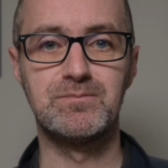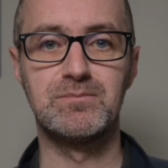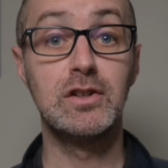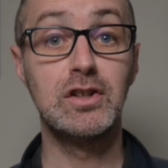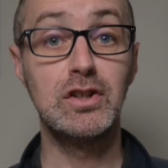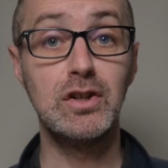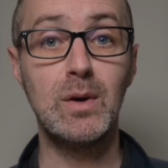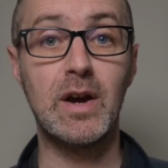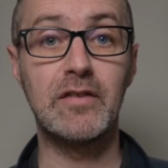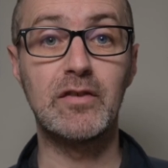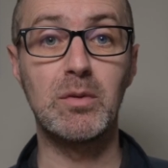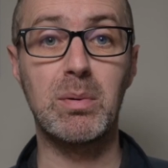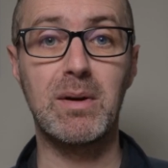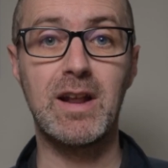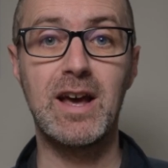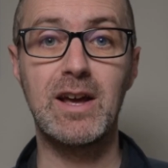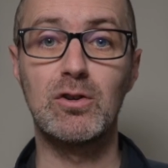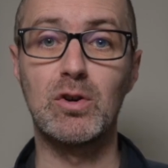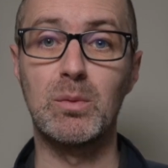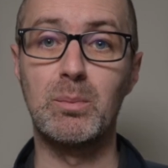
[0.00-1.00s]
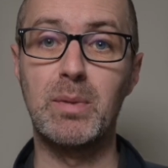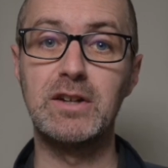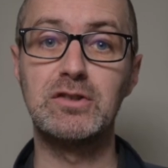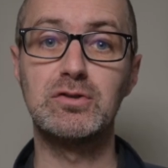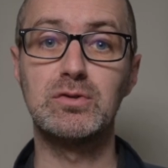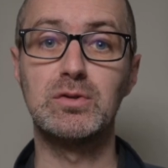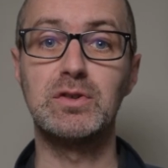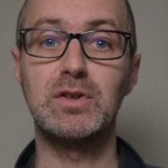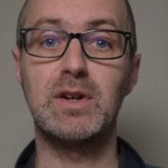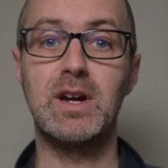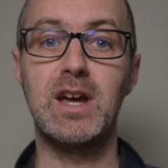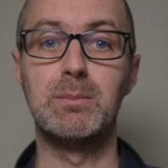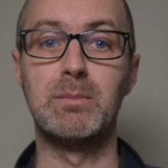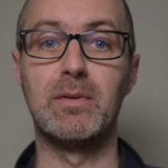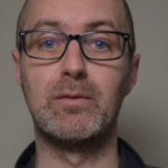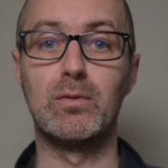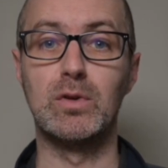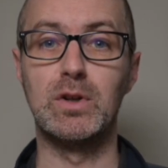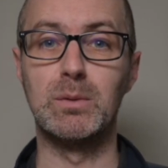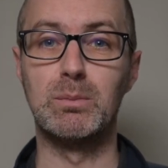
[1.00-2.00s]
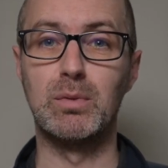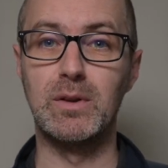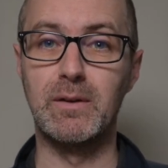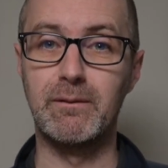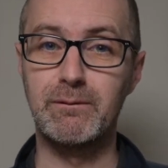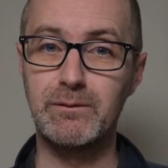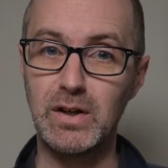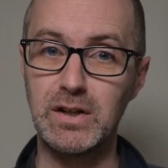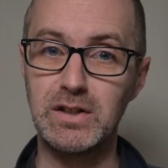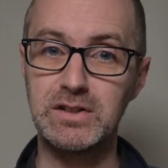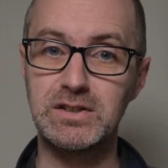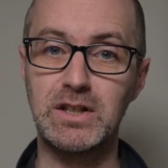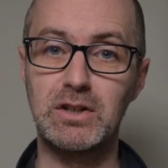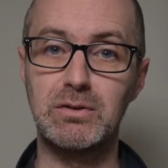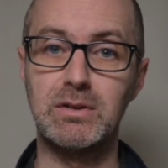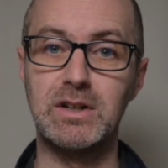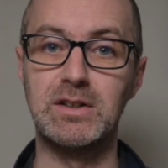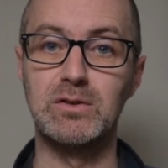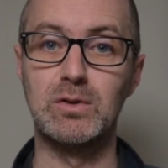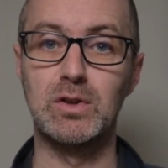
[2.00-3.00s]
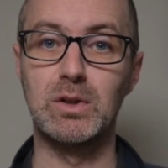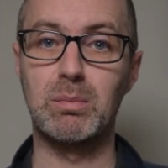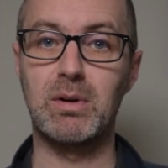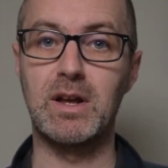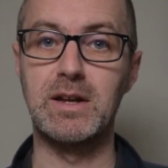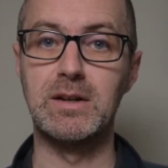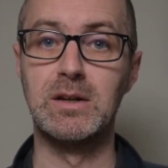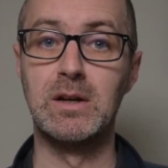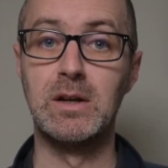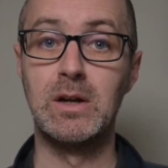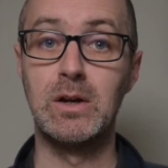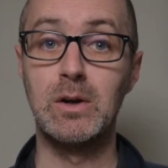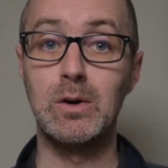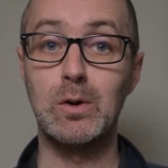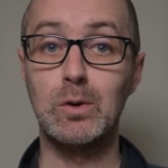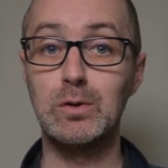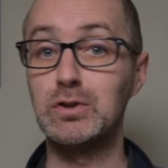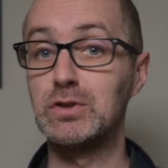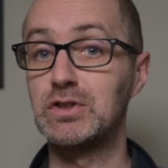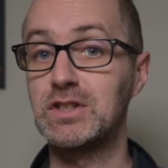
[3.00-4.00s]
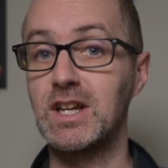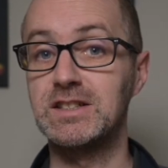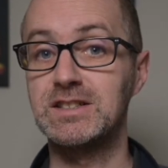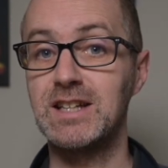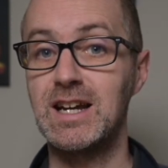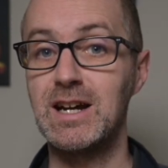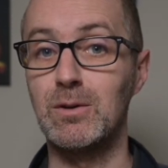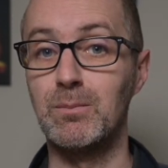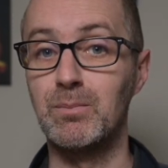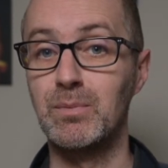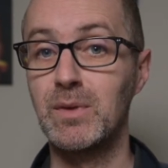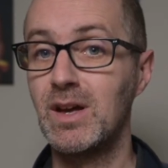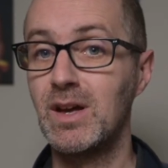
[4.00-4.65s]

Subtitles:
Do you have a plan or a picture in your head before you put the first ingredient on the plate? Or do you sketch it out?